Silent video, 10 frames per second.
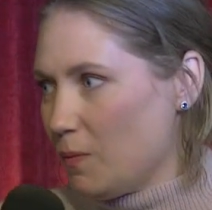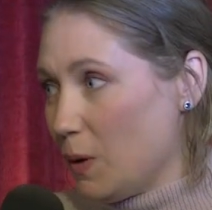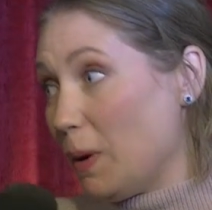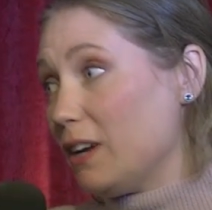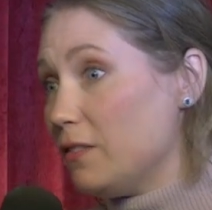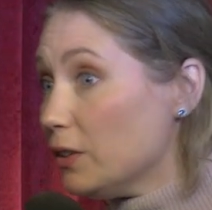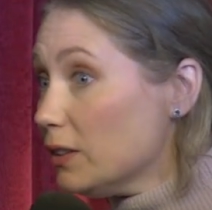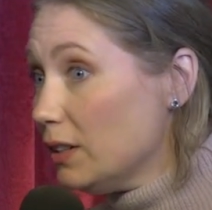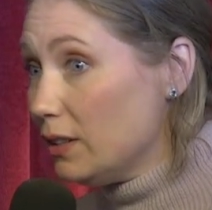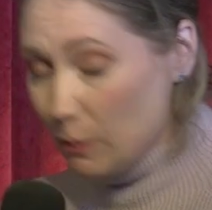it might feel
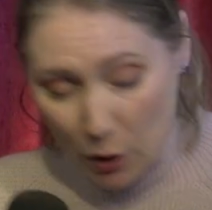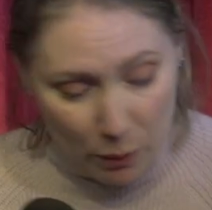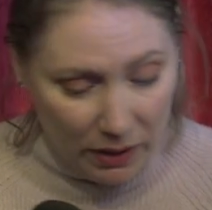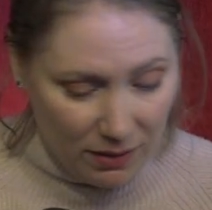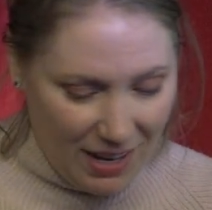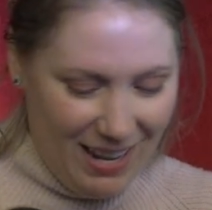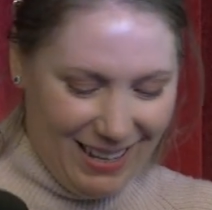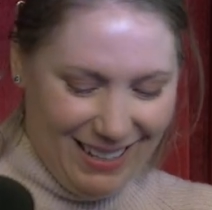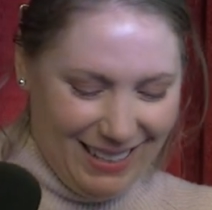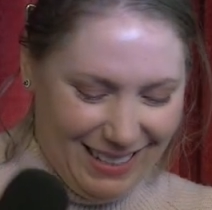good in the moment,
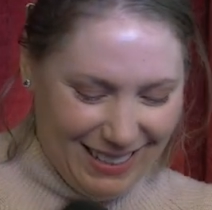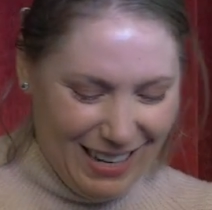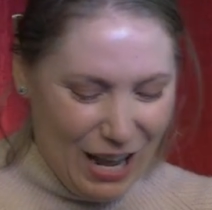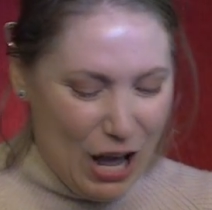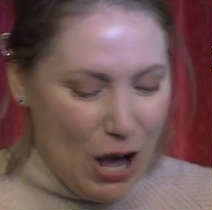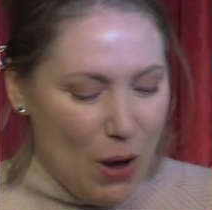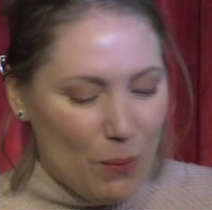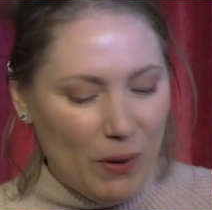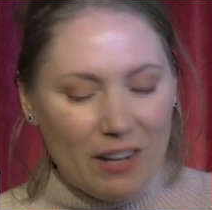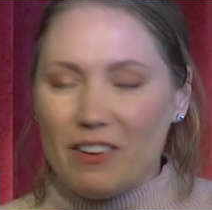
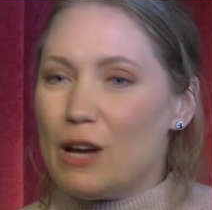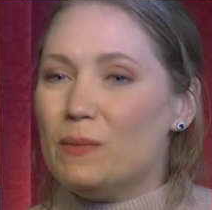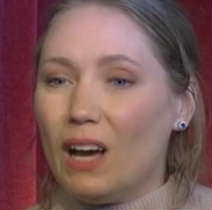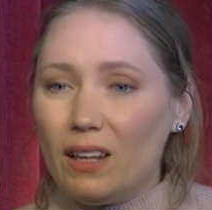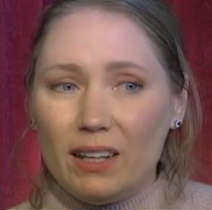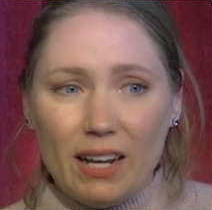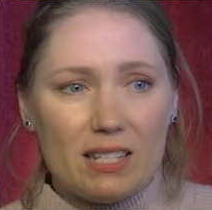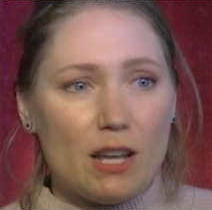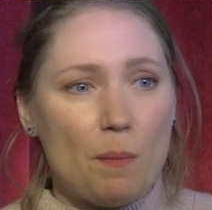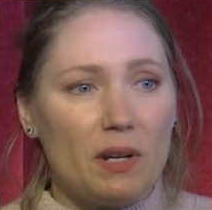but if I'm yelling at
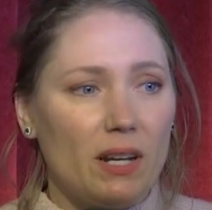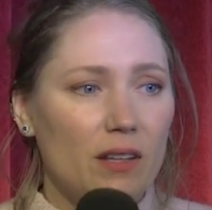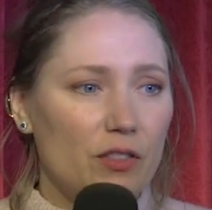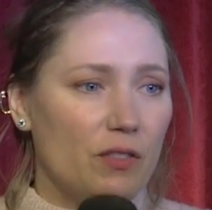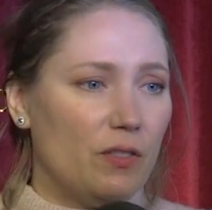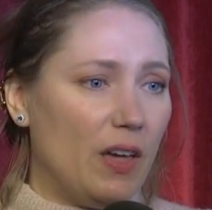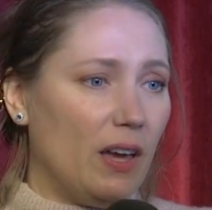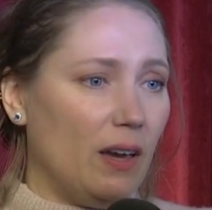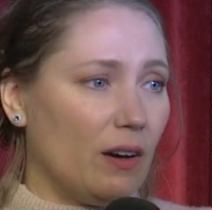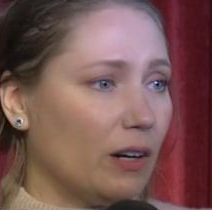somebody,
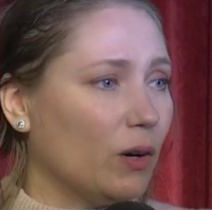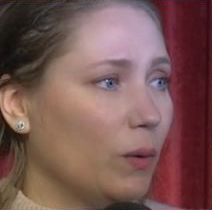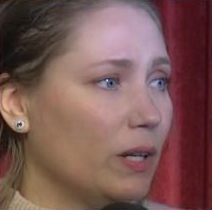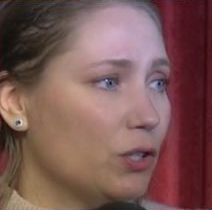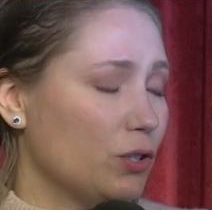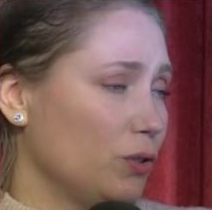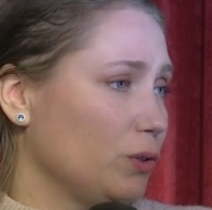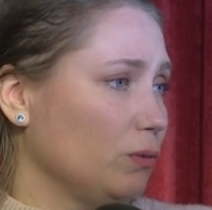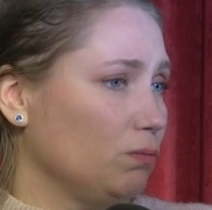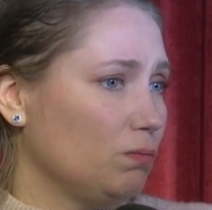they are going
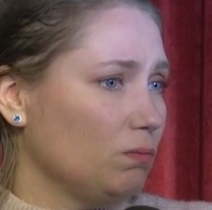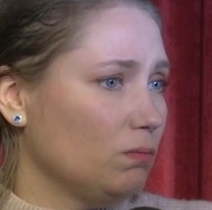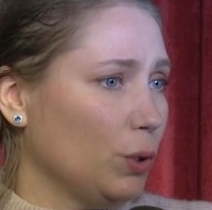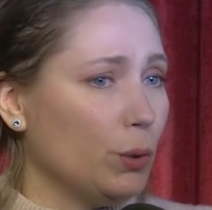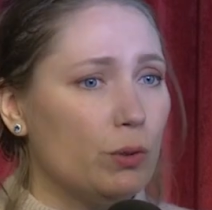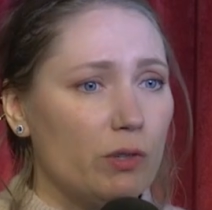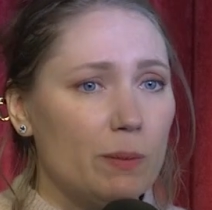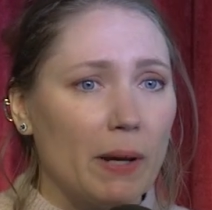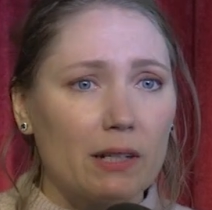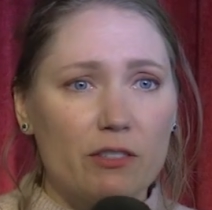to lose
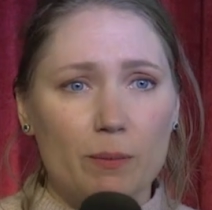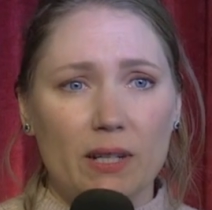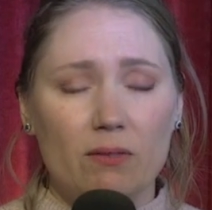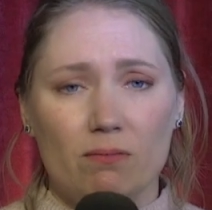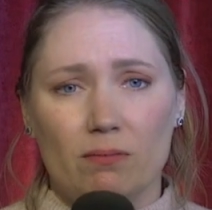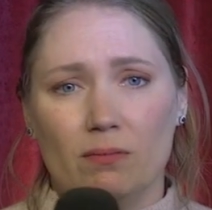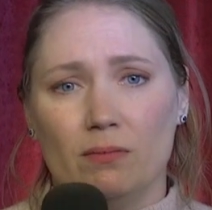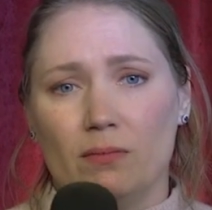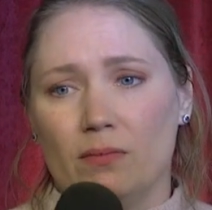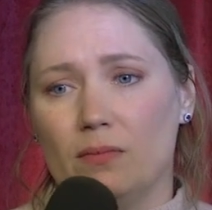respect for me.
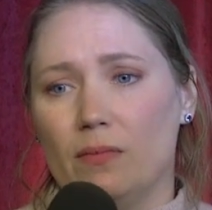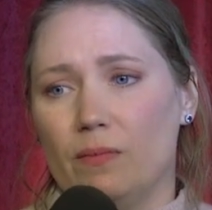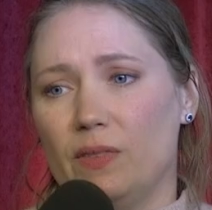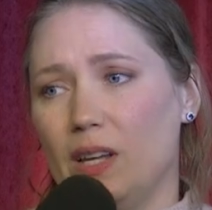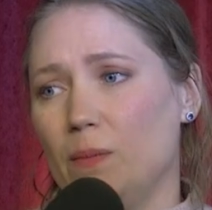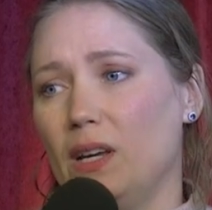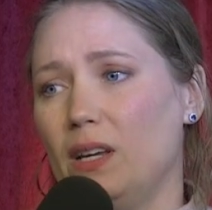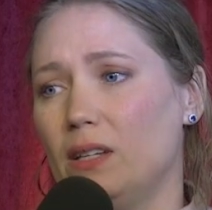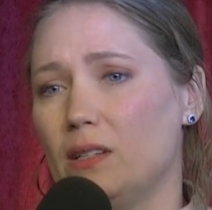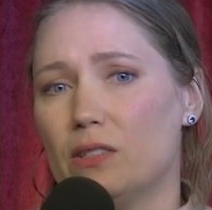They
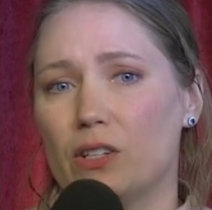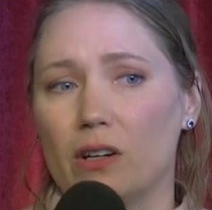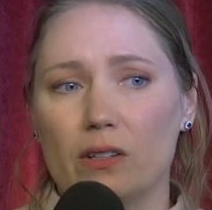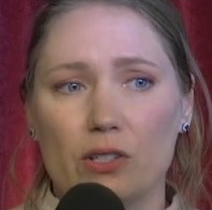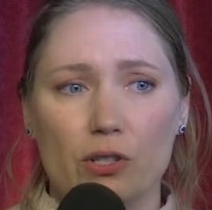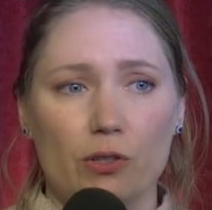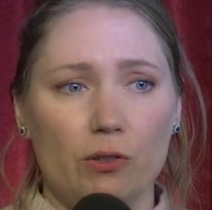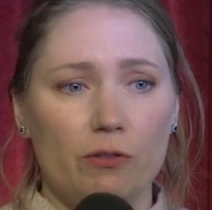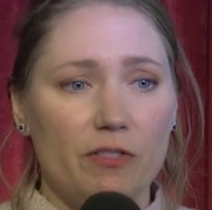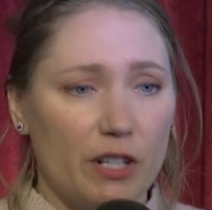may start
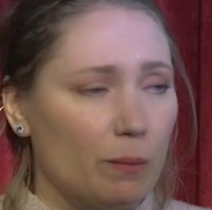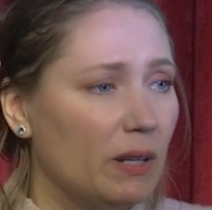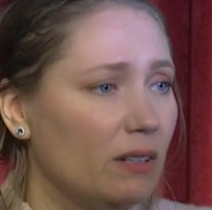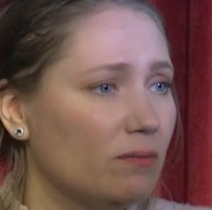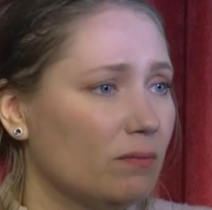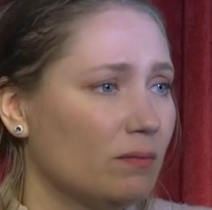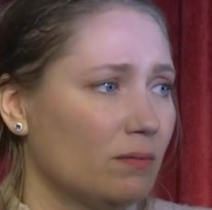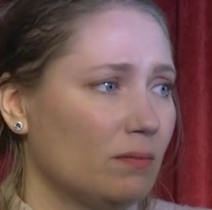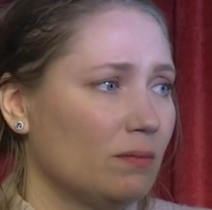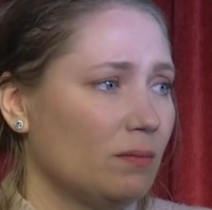to fear me.
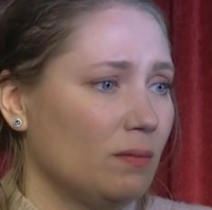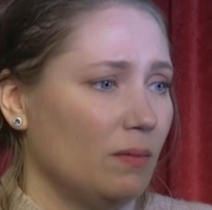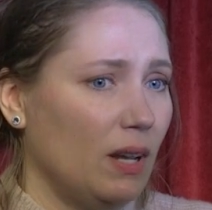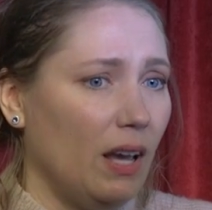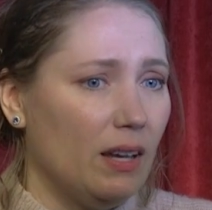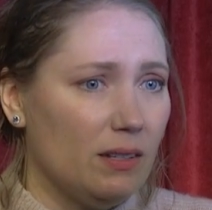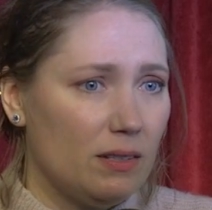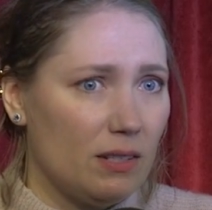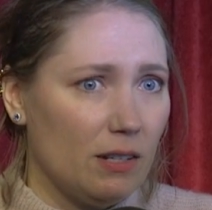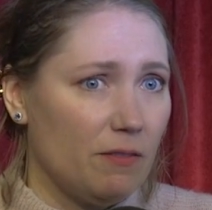
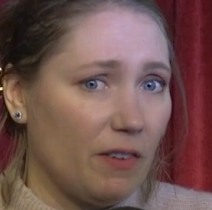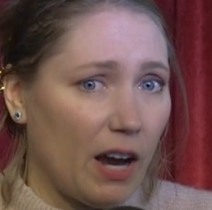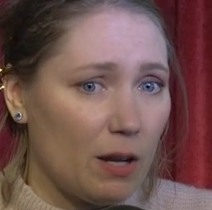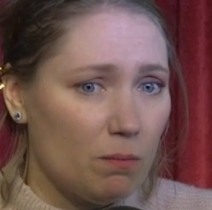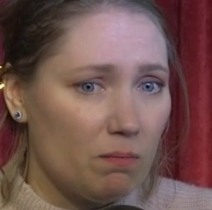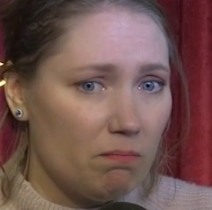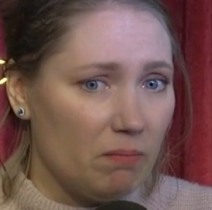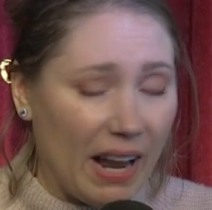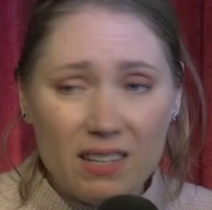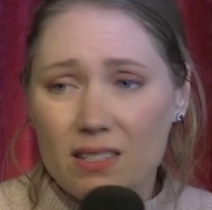And if I'm
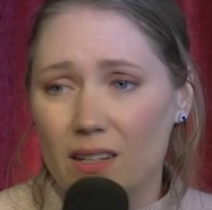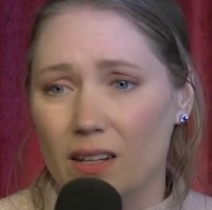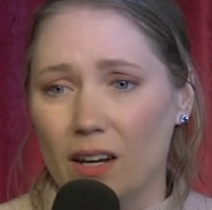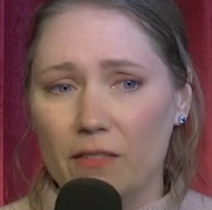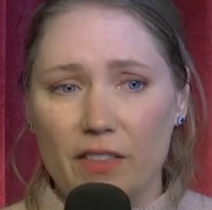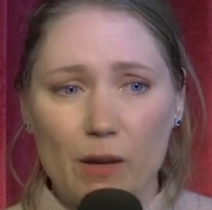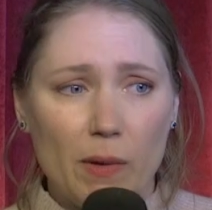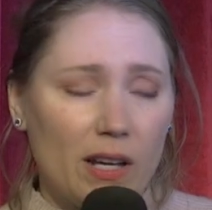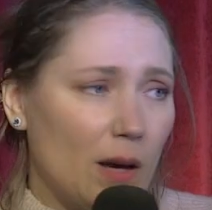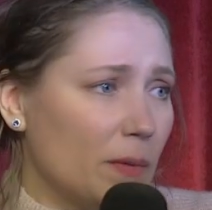nasty enough, they
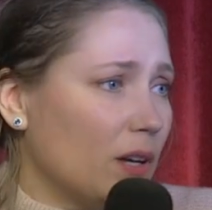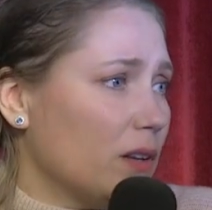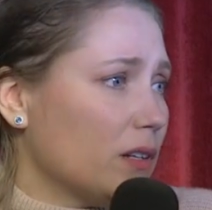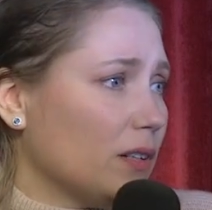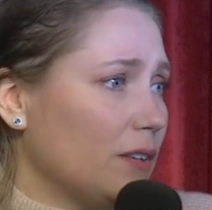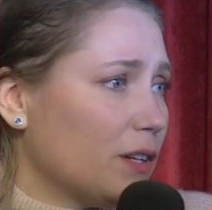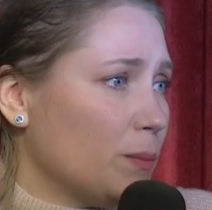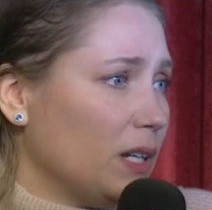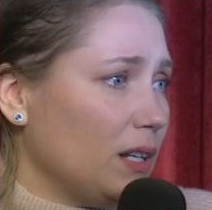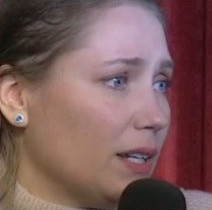may cut me out of their life
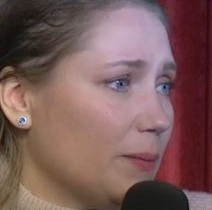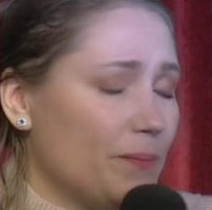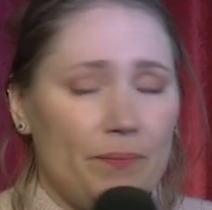completely.